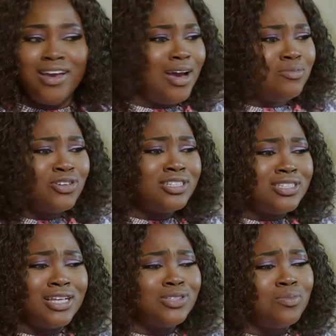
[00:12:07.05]
I'm trying to
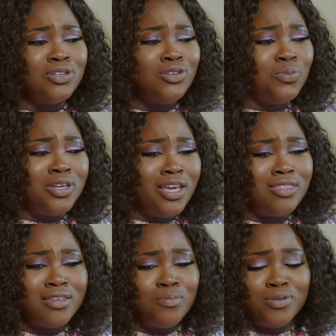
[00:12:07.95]
start something new with
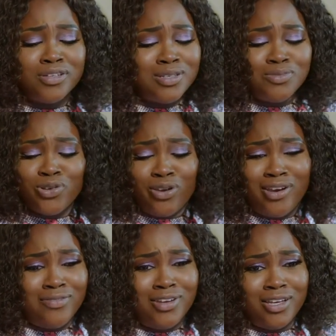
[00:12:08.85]
Nathan. Plus, I'm sure you
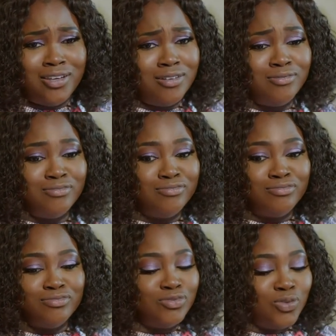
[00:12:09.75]
have like
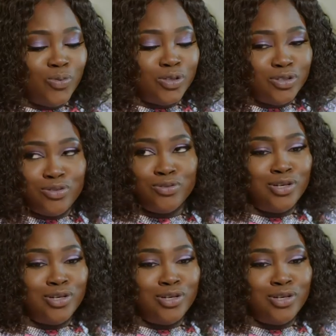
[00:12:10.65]
one or two